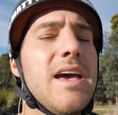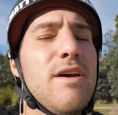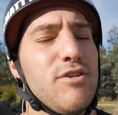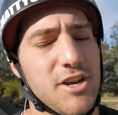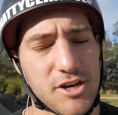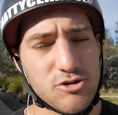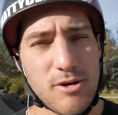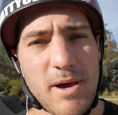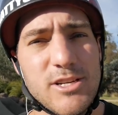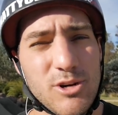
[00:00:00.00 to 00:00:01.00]
If you did enjoy,
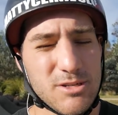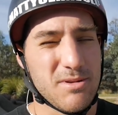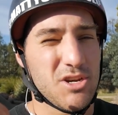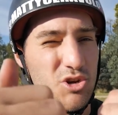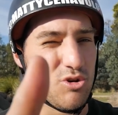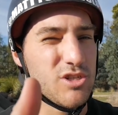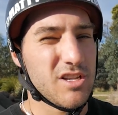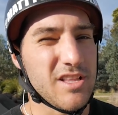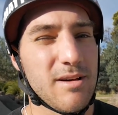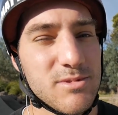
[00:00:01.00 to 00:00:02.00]
make sure you smash a huge
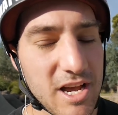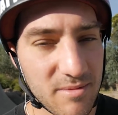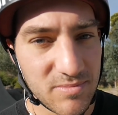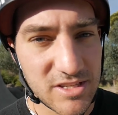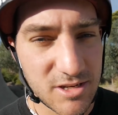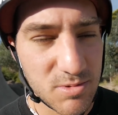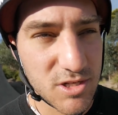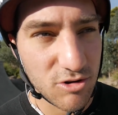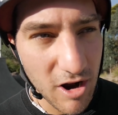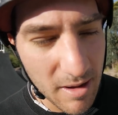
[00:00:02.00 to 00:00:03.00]
thumbs up.
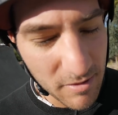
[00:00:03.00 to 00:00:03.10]
Subscribe